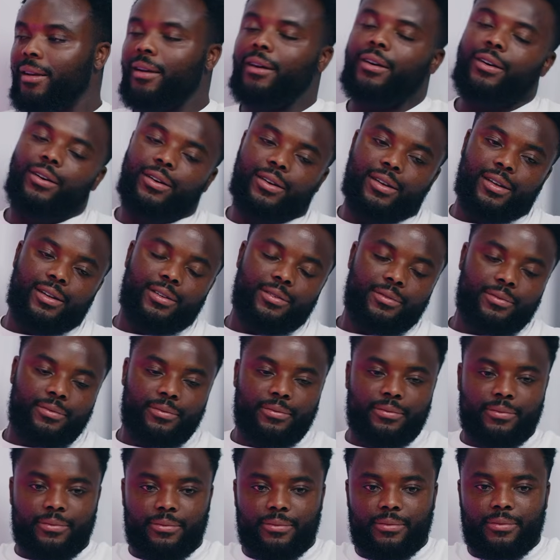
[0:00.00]
Oh, okay.
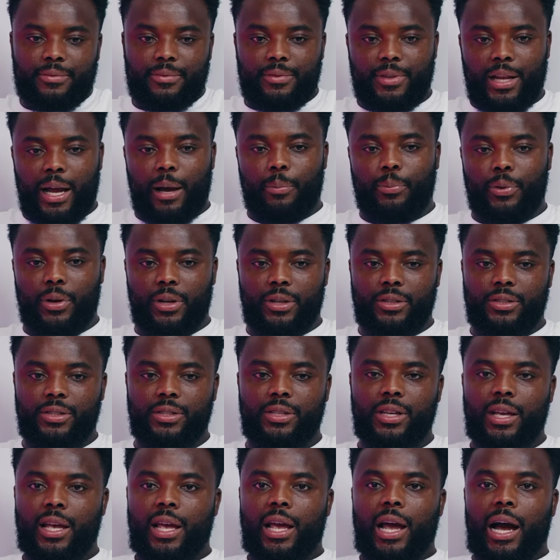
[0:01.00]
Apologies.
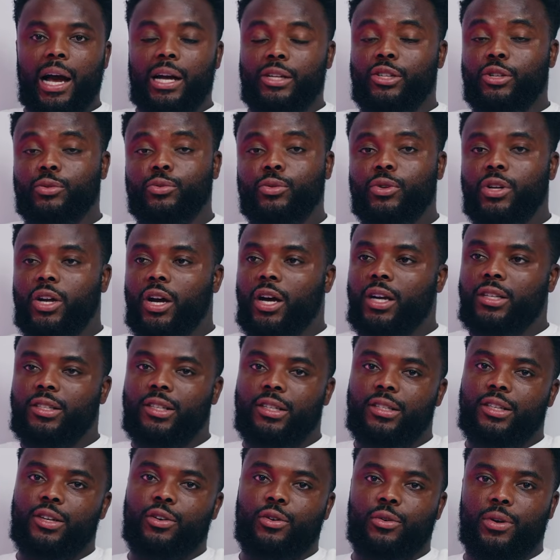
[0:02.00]
I just want to ask
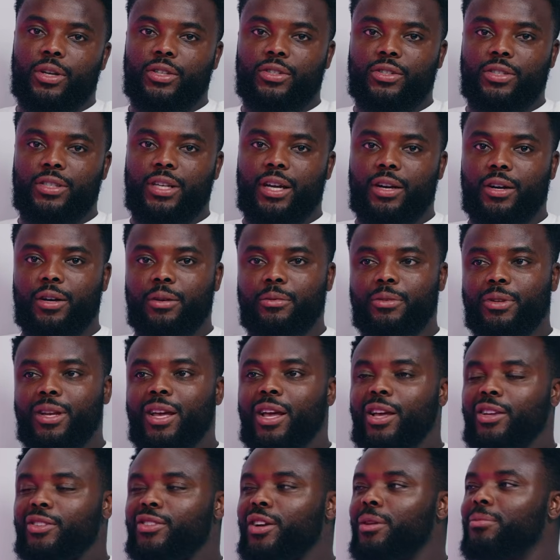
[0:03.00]
certain questions.
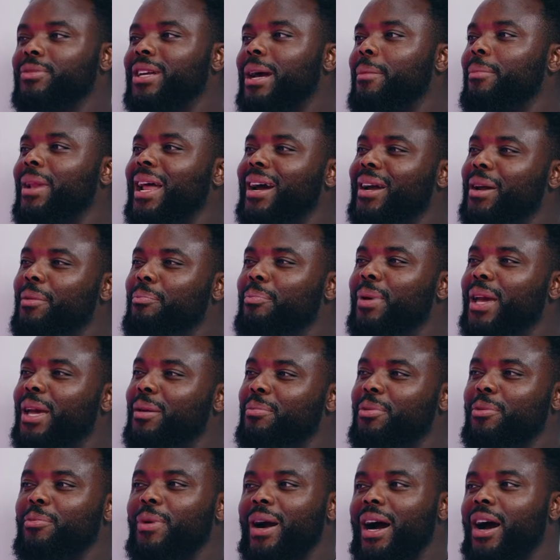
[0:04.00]
Sometimes I'm like a
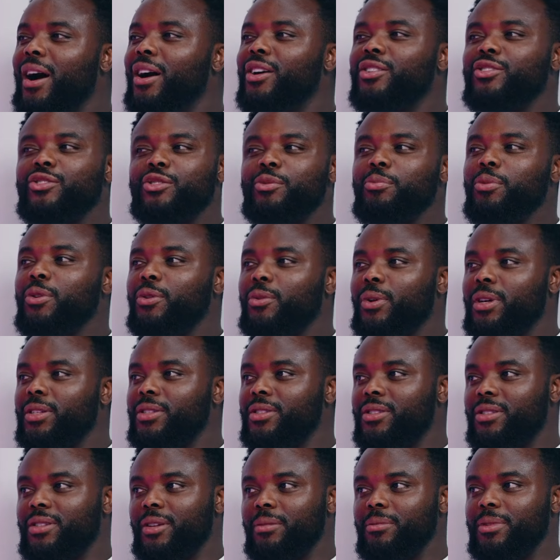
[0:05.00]
baby, but I ask stupid
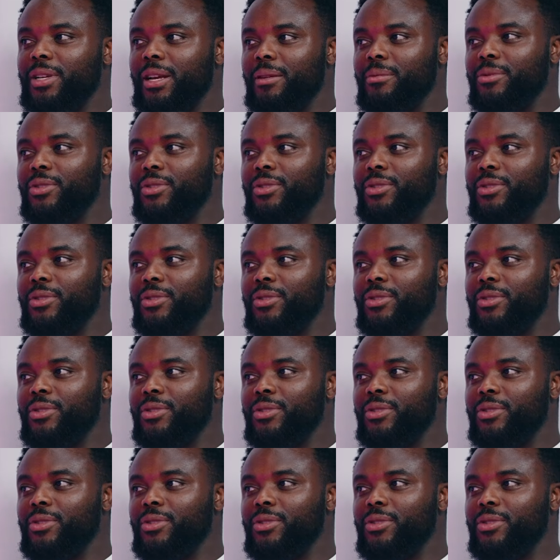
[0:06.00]
questions sometimes.